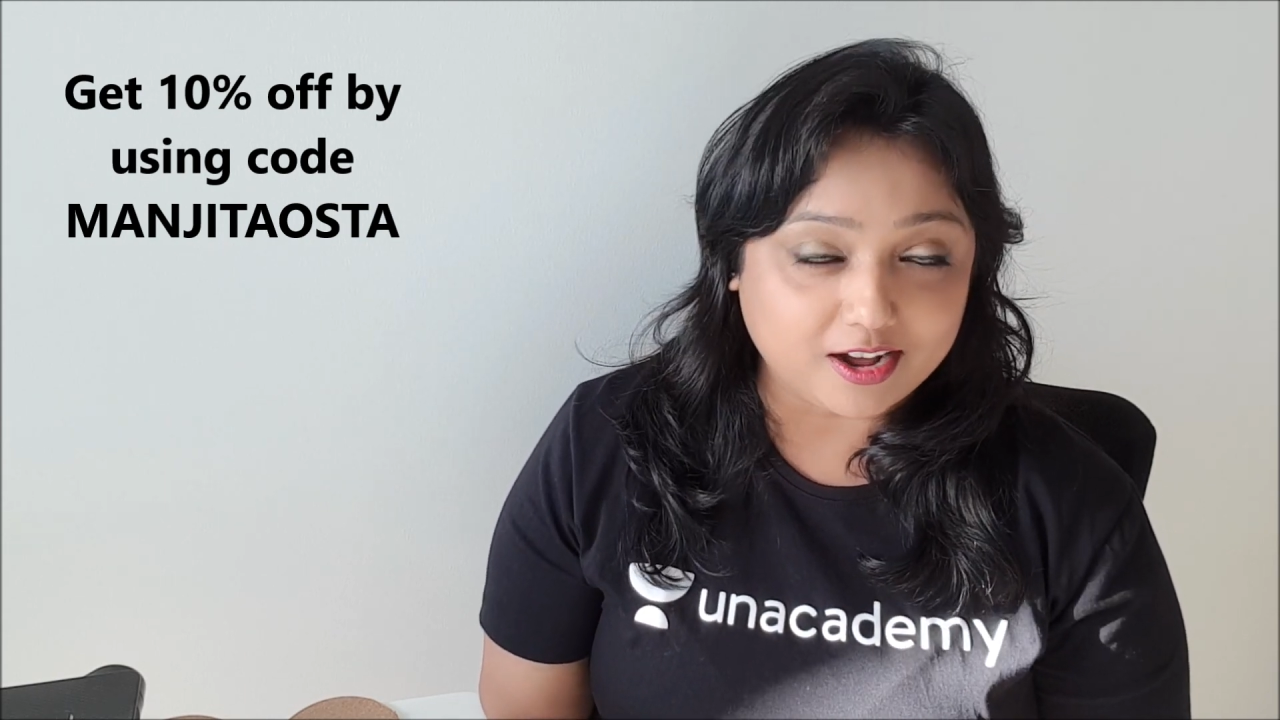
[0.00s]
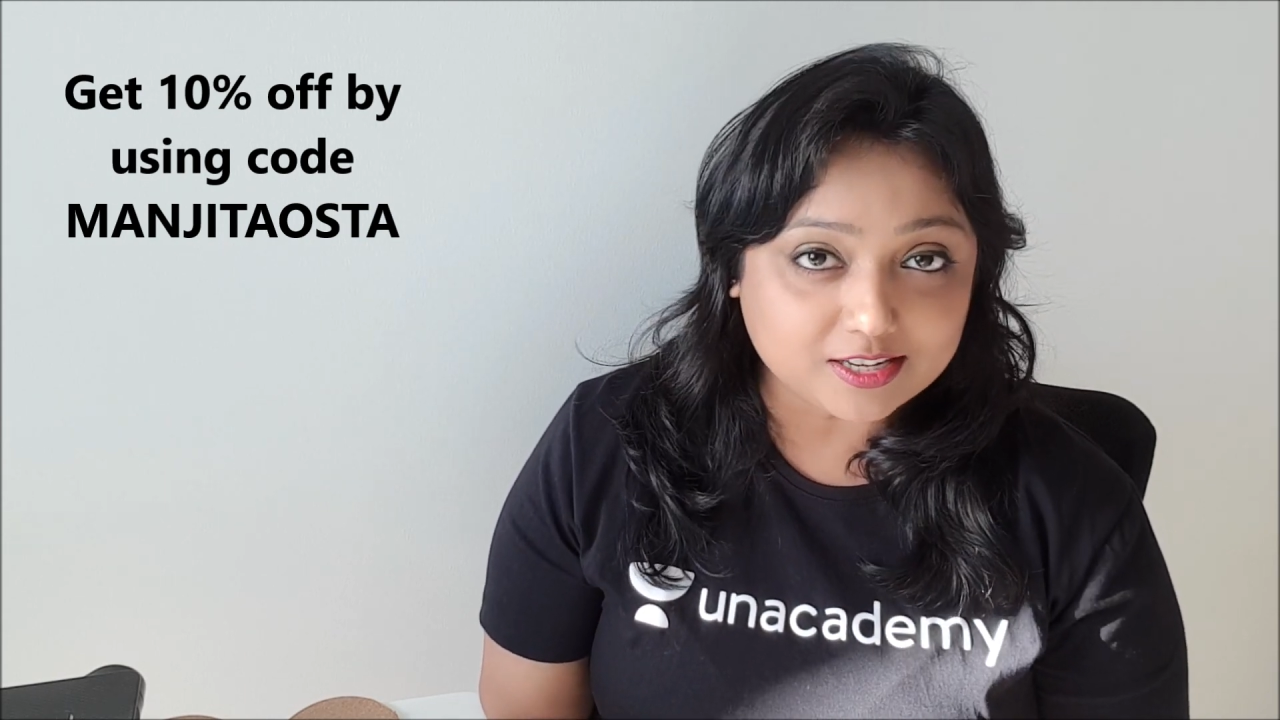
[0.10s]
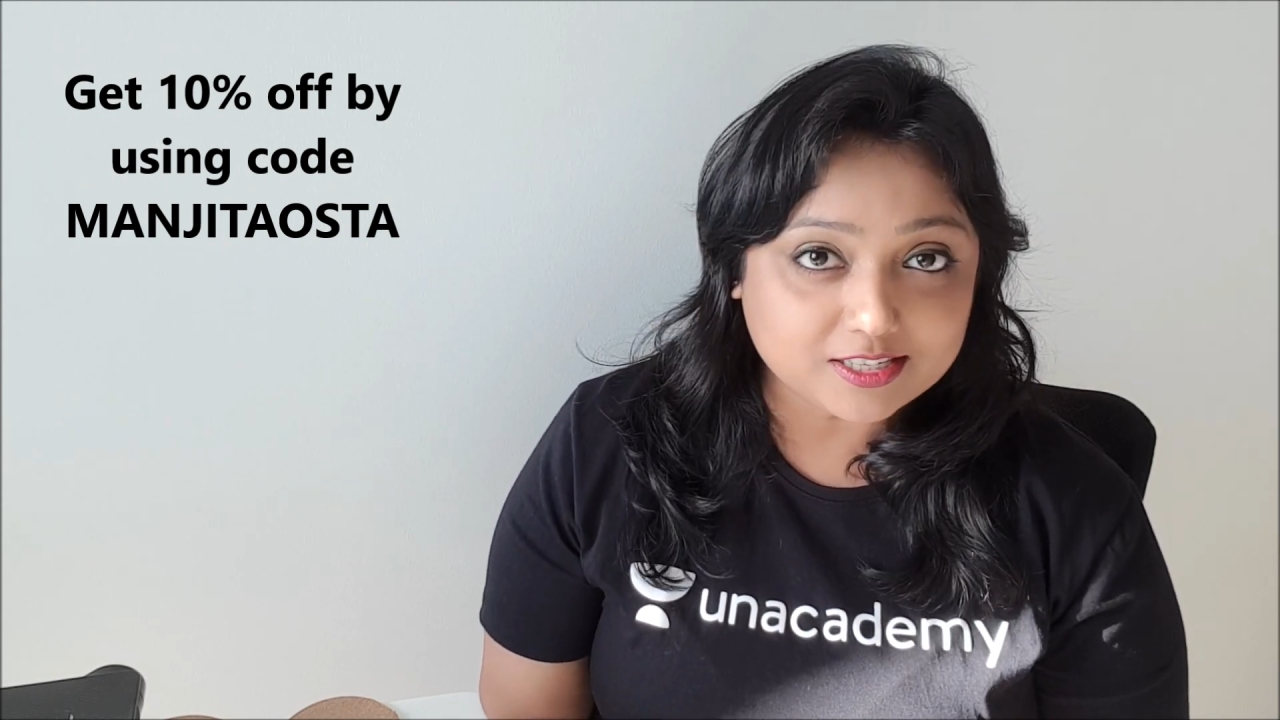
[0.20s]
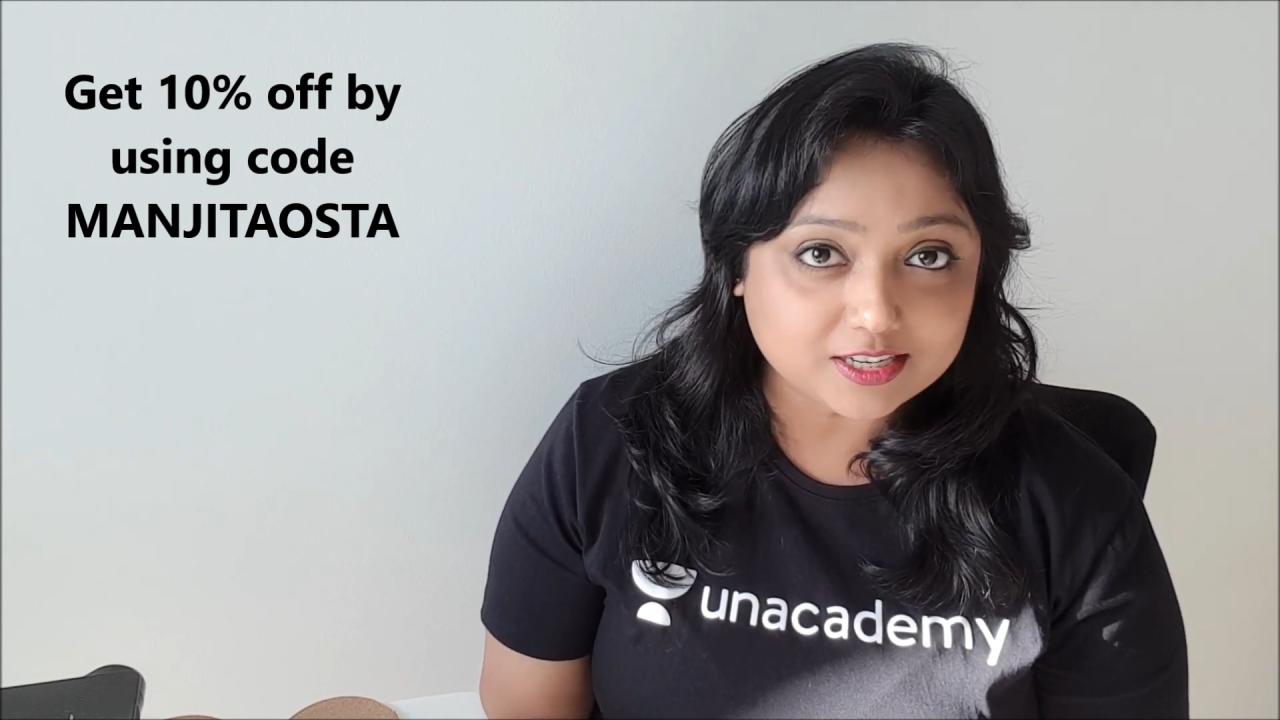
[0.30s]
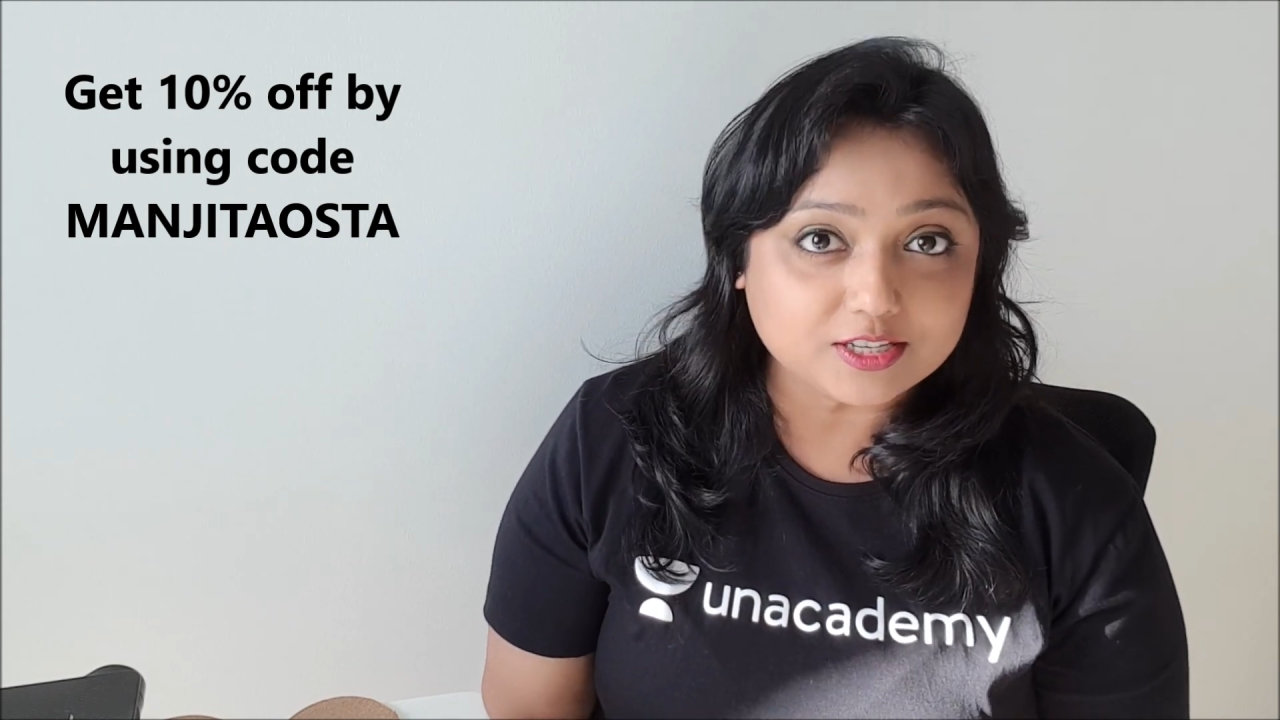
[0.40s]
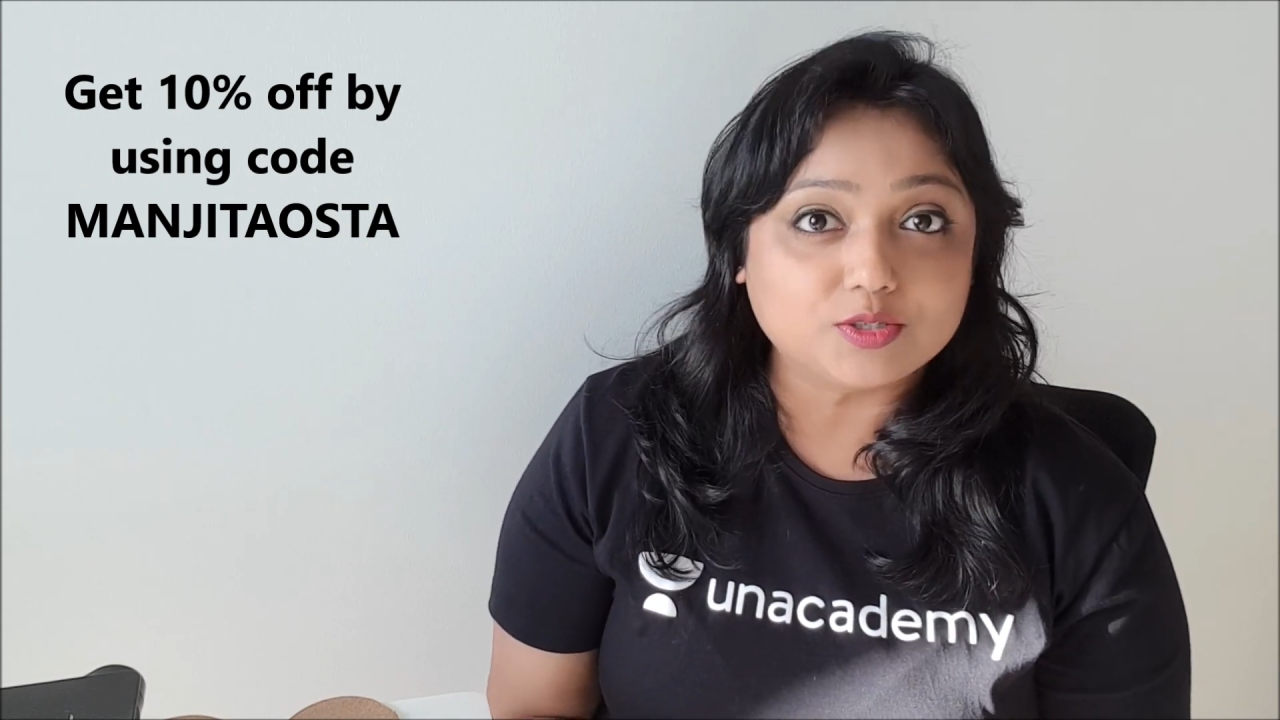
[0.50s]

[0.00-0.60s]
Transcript: answers